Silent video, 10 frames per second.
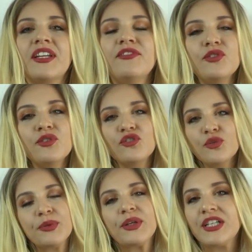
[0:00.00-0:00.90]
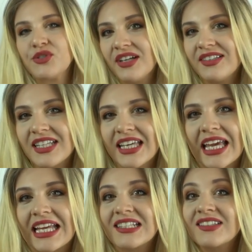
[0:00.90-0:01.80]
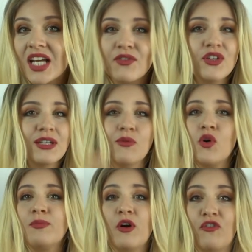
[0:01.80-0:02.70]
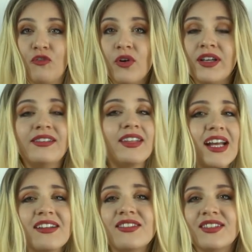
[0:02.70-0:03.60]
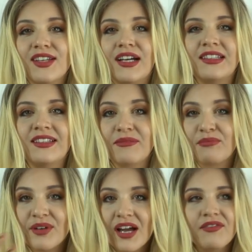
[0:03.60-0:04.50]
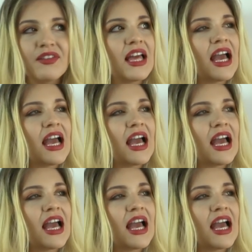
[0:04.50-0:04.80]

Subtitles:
And if you're super interested in discovering more about voice exercises and breath,